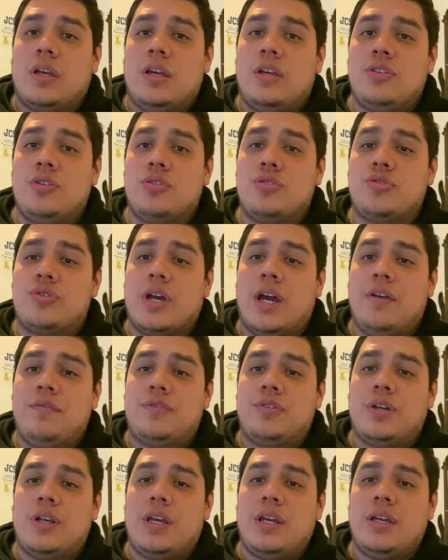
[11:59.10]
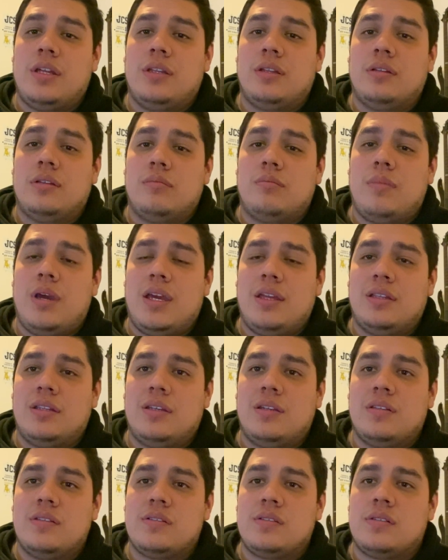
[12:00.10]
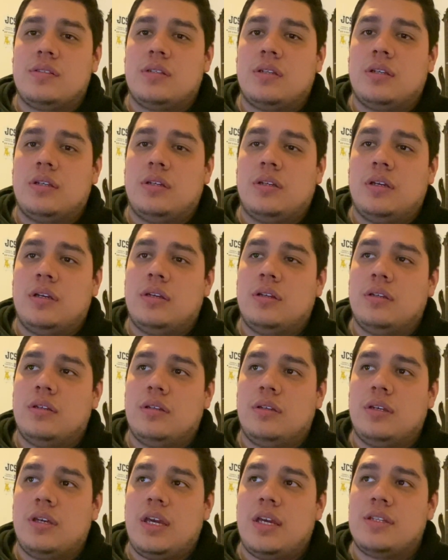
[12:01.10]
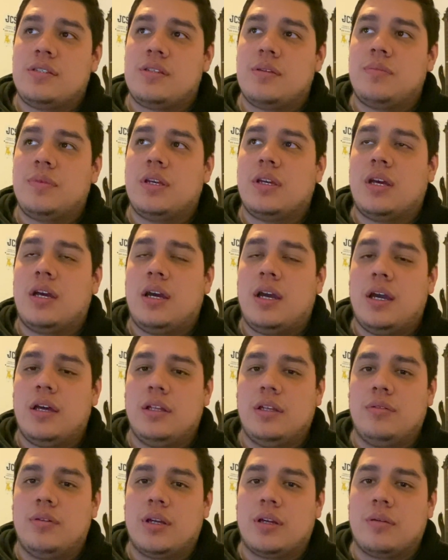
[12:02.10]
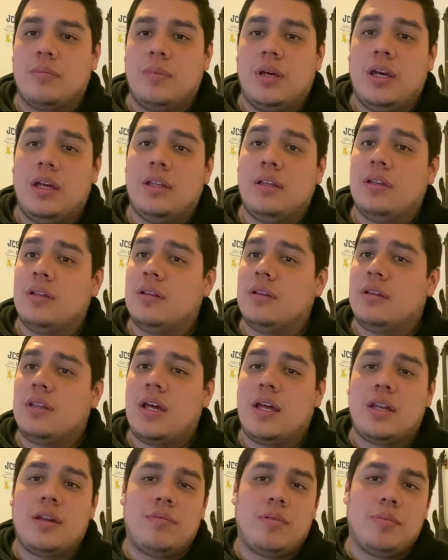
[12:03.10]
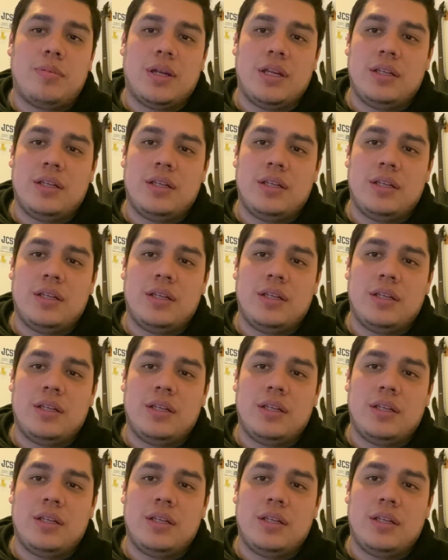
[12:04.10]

your drivetrain maintenance, it's something I highly recommend. Not everybody